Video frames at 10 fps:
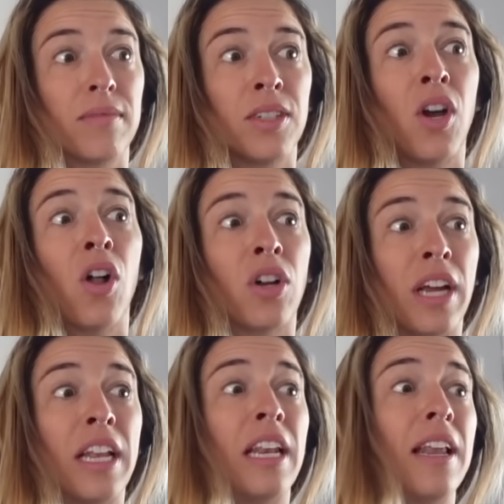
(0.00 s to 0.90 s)
Y'all are
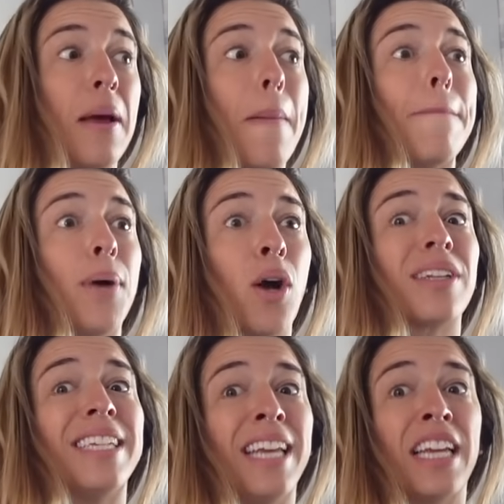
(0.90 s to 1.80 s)
getting
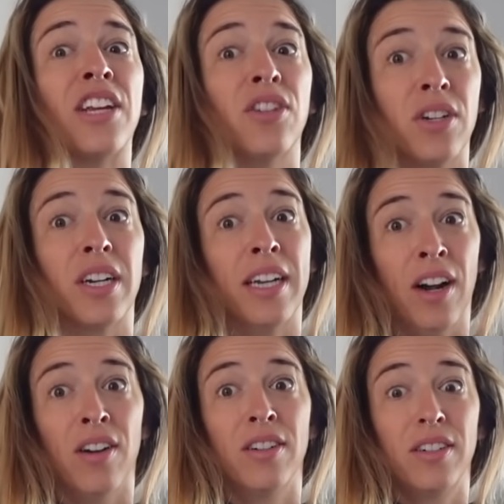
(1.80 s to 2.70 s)
particular
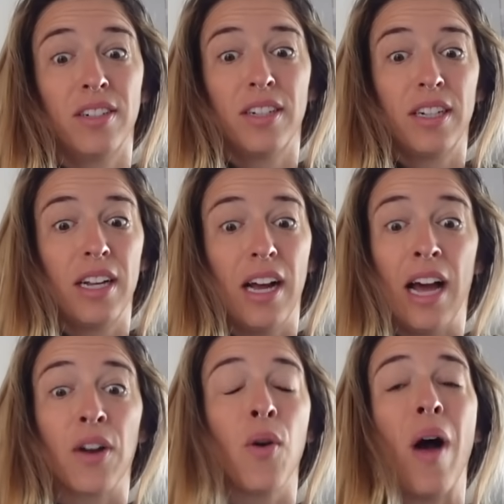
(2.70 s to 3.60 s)
here.
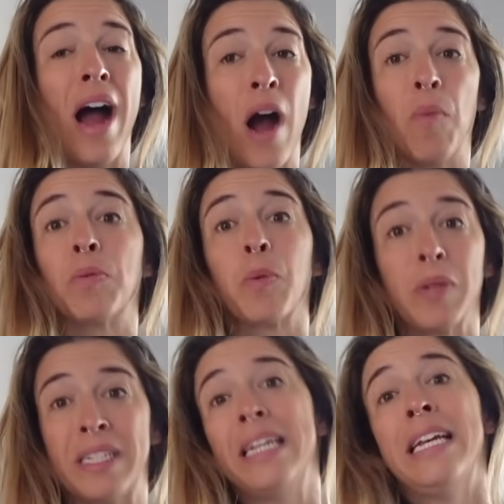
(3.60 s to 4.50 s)
I don't know how I'm
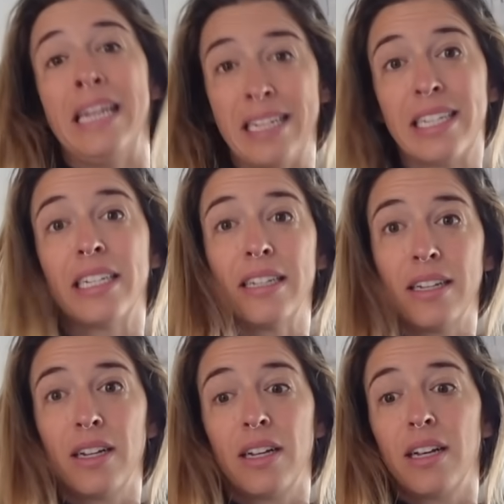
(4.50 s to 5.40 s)
supposed to eat.
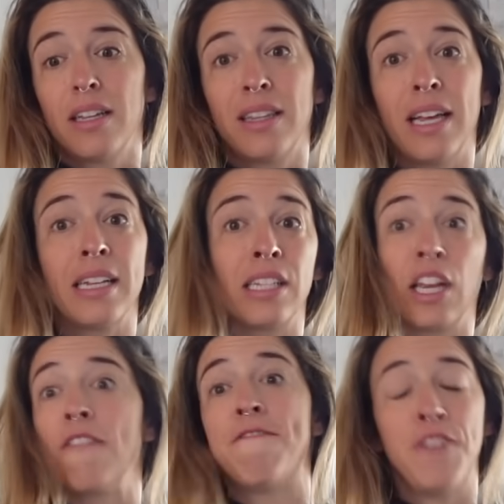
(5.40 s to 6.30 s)
That is a
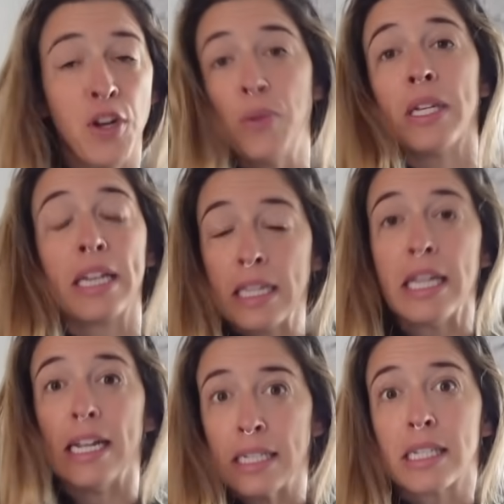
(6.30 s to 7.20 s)
confusing
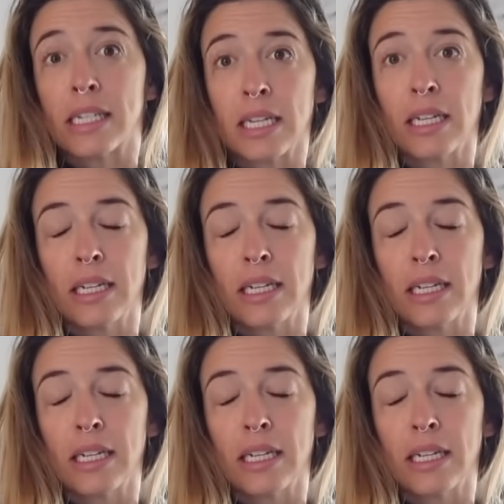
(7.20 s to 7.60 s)
list.